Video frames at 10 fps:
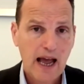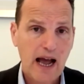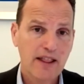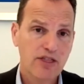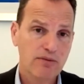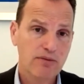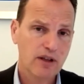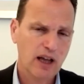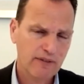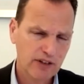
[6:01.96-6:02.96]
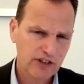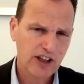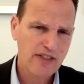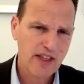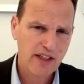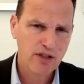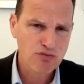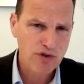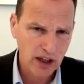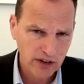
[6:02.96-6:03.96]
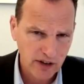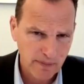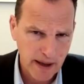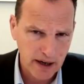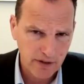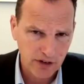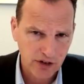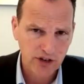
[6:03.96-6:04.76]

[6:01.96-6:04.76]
And having said that, the relative benefits of